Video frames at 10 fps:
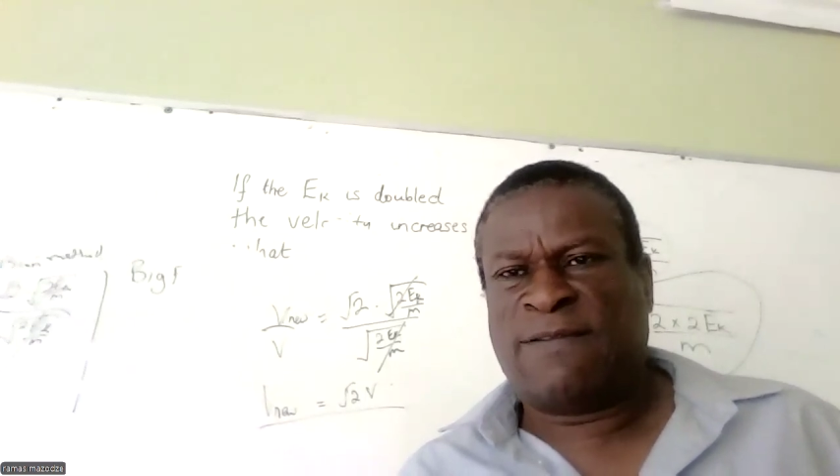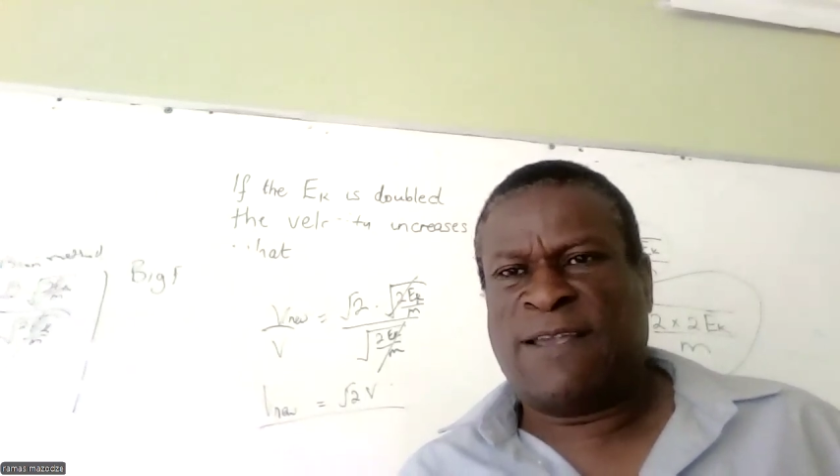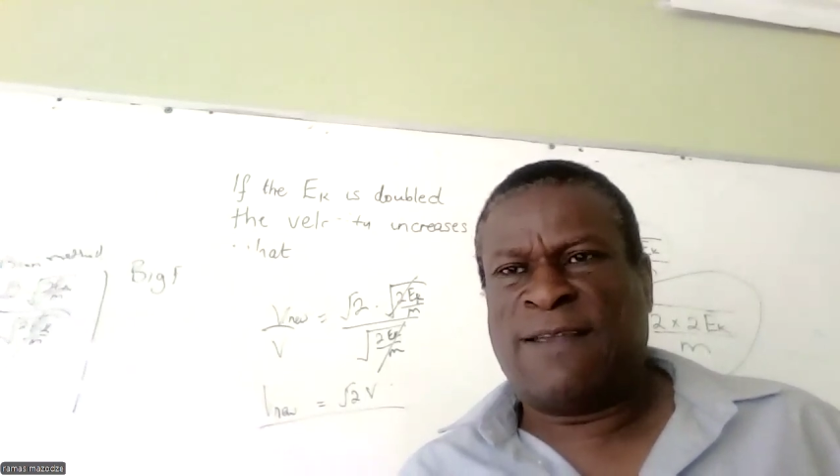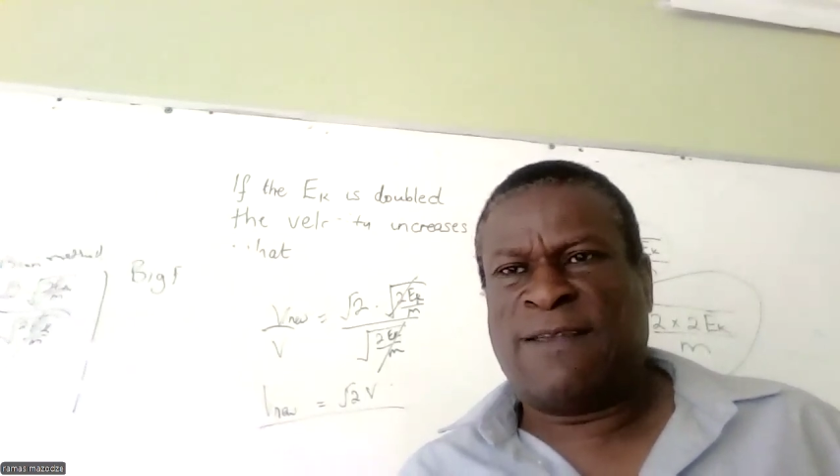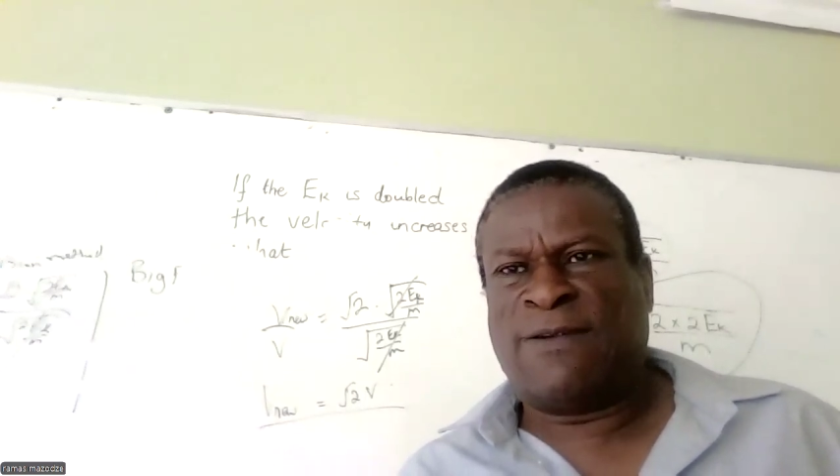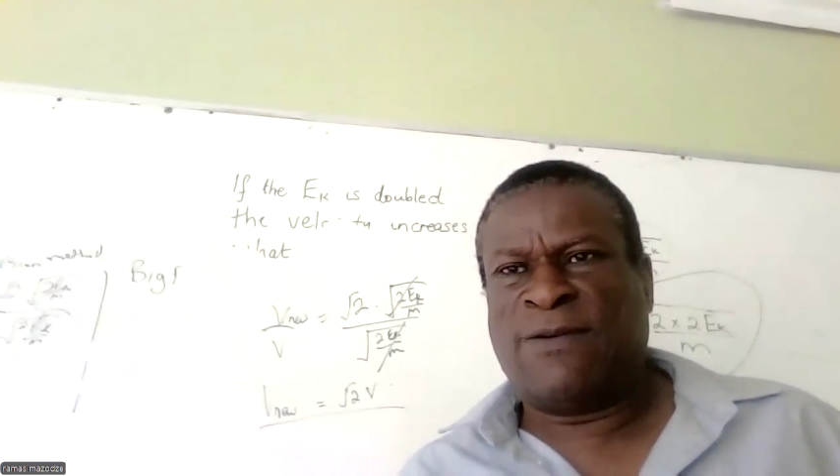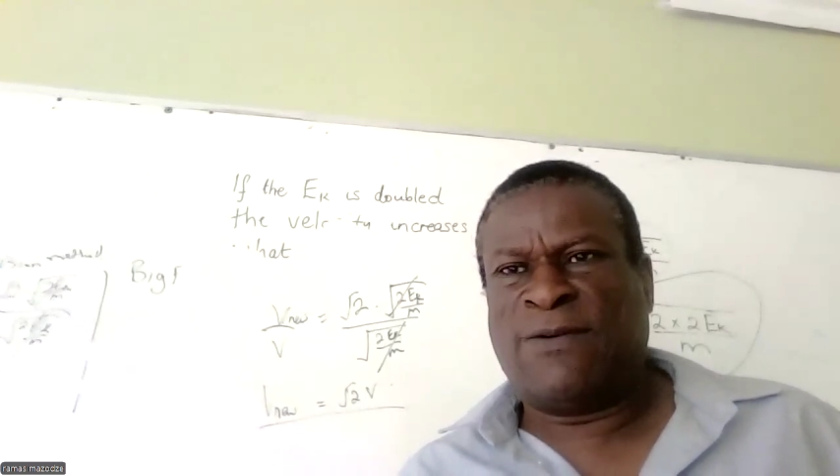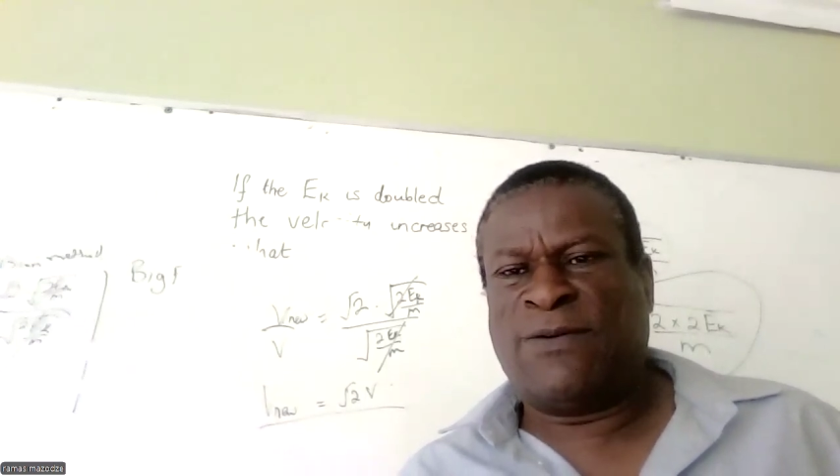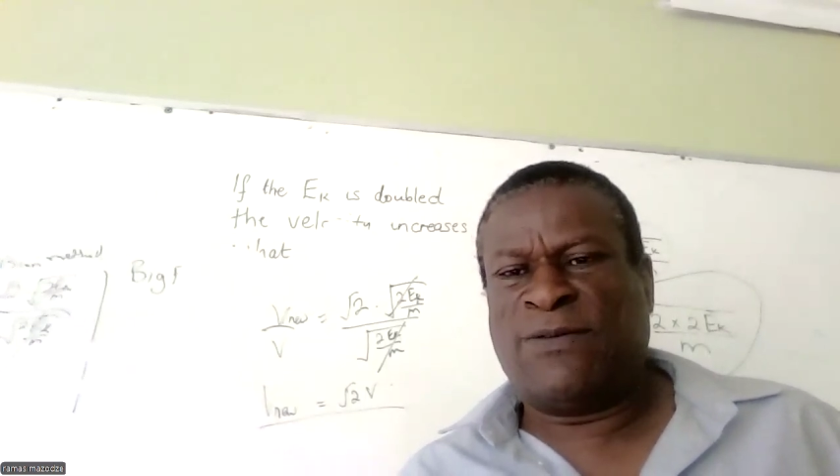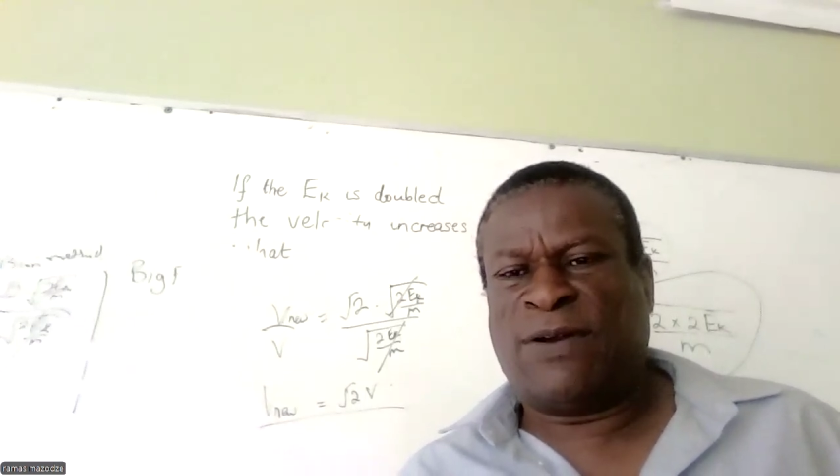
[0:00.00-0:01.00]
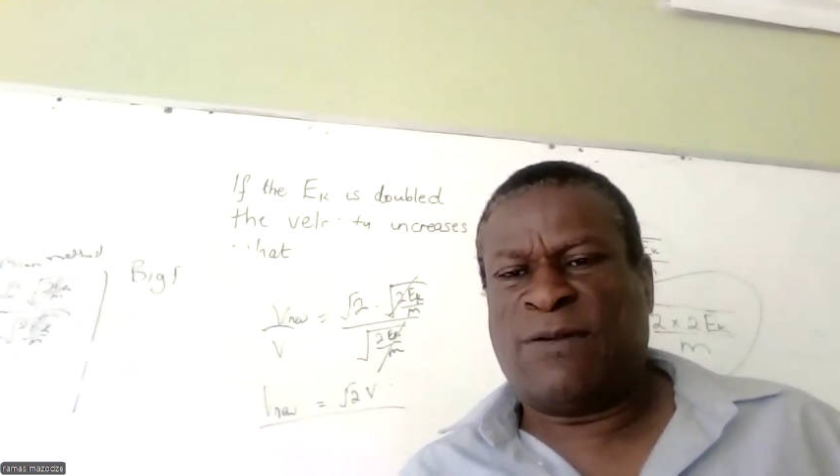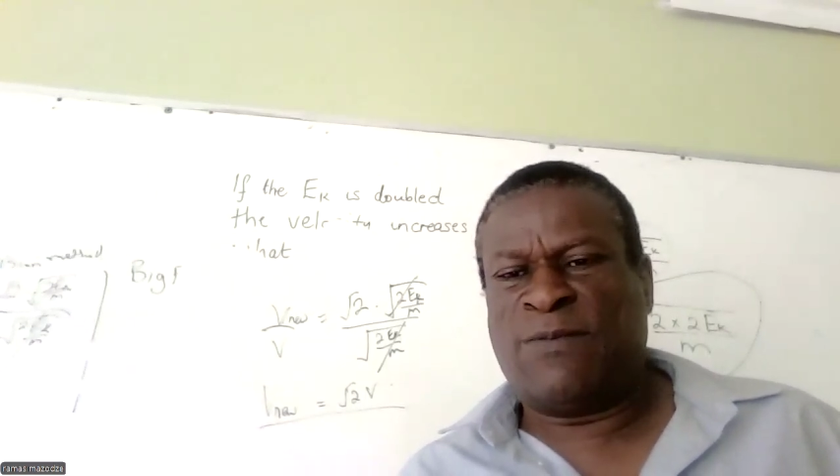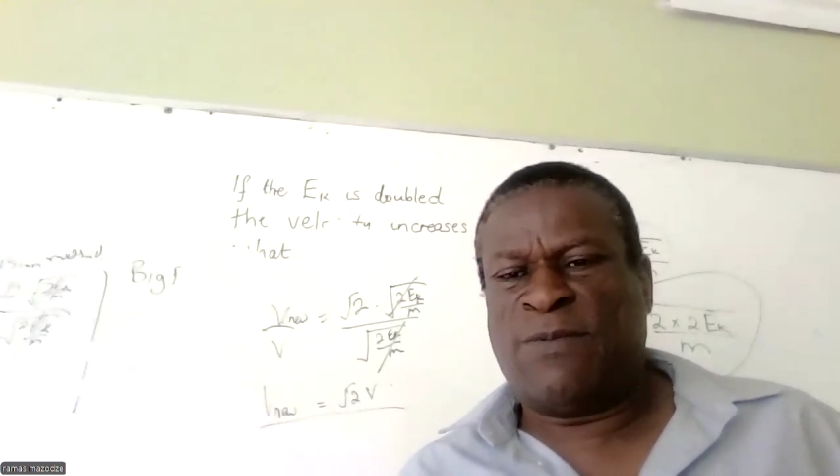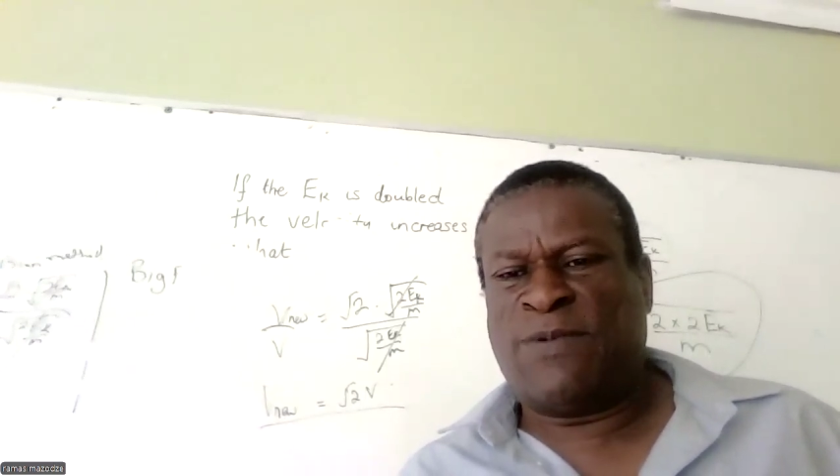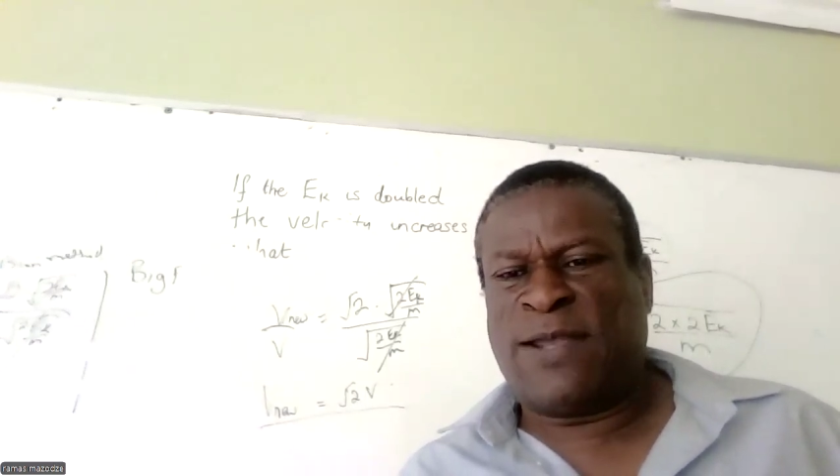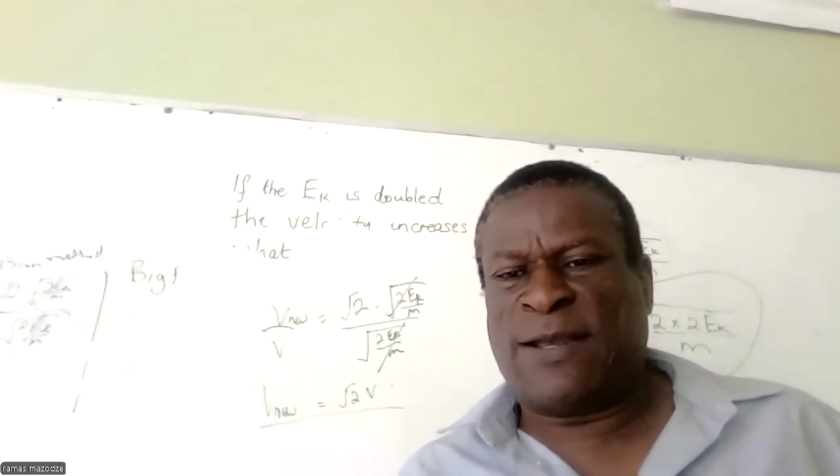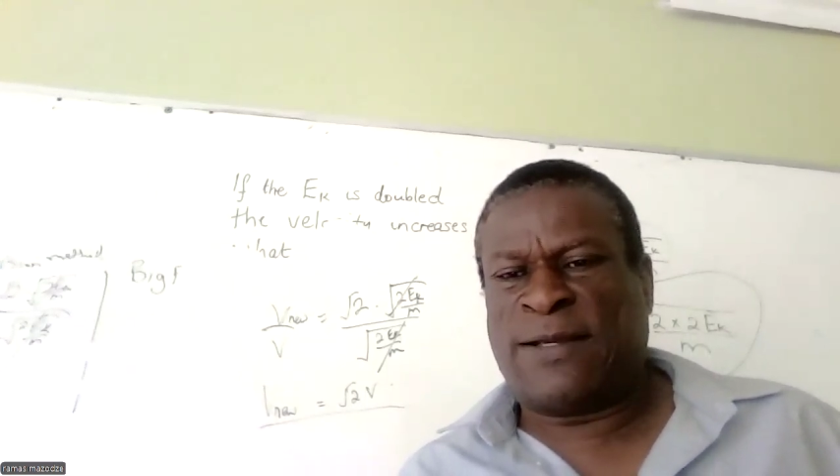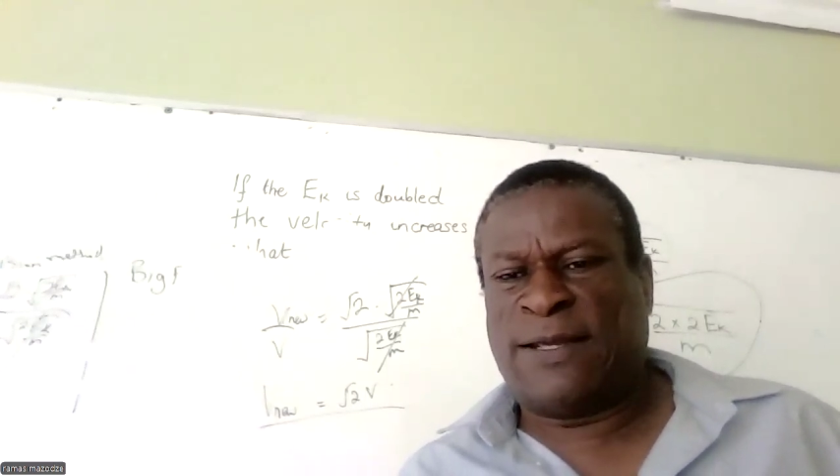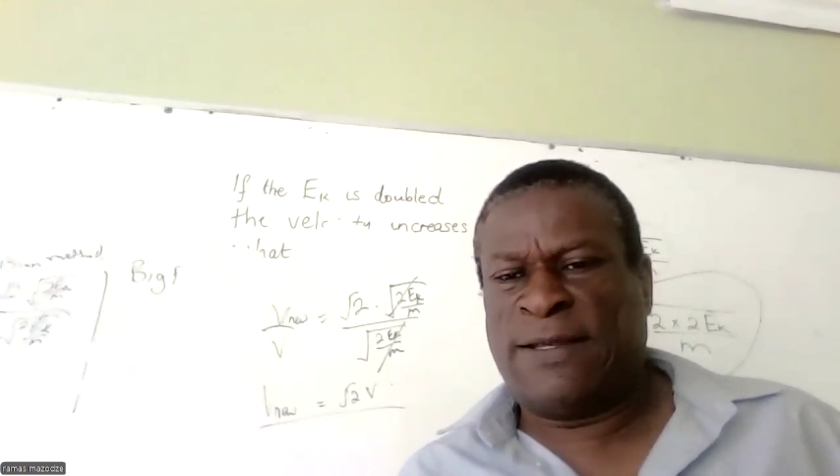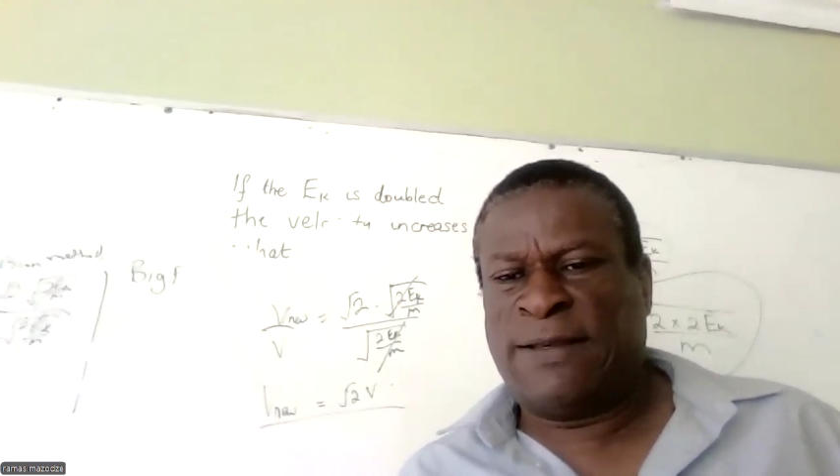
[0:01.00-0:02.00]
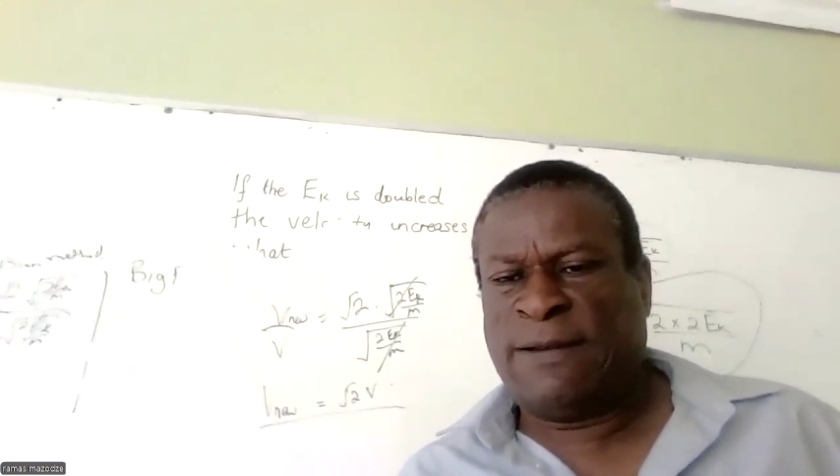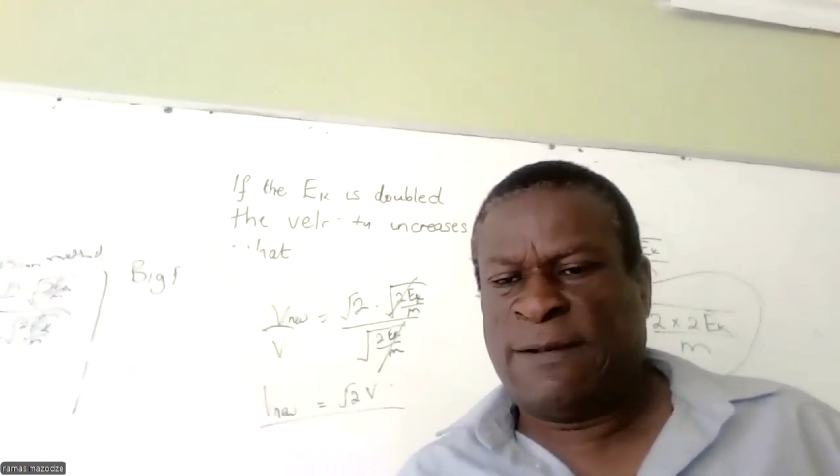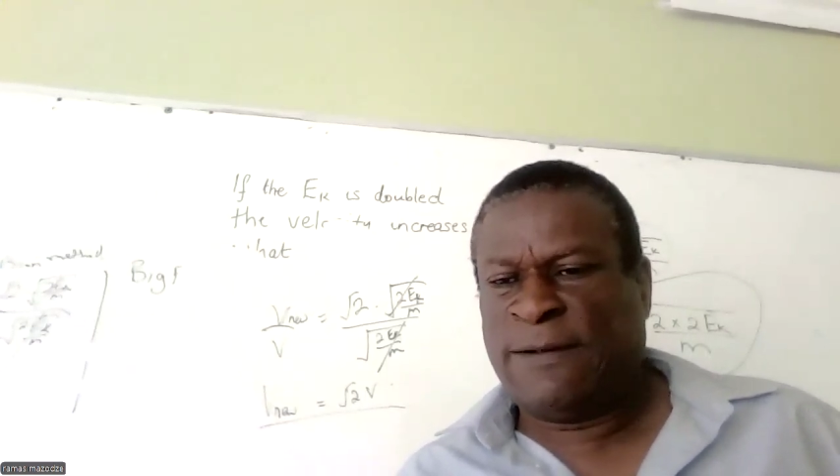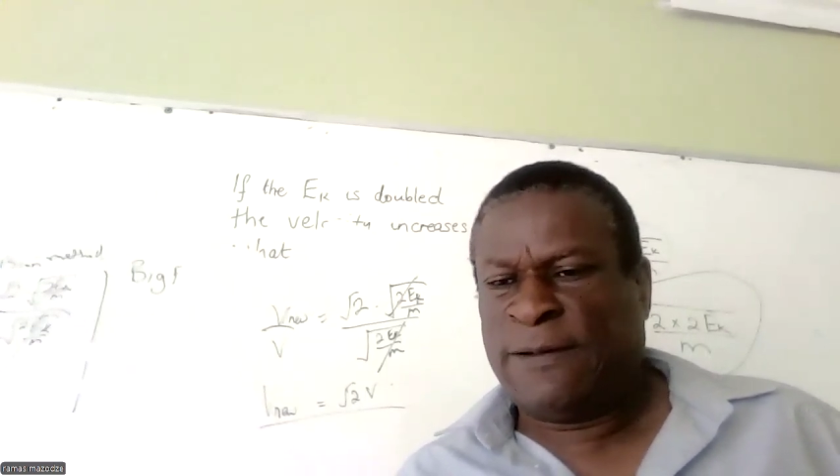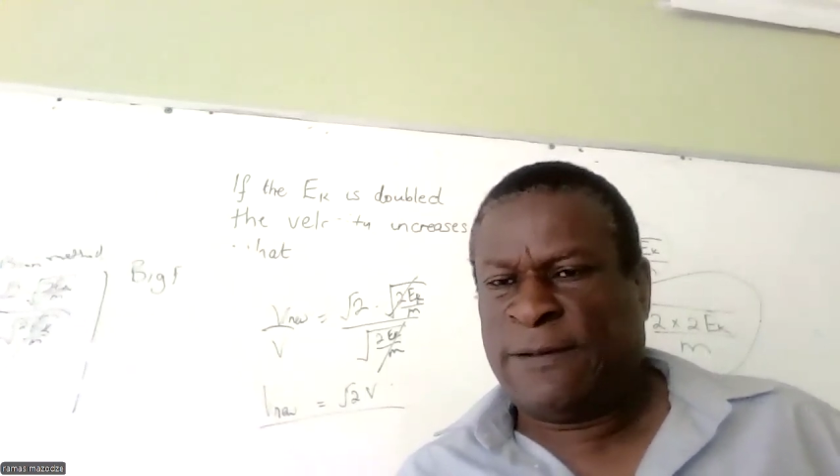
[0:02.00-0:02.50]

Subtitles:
Thank you. I'll be back again.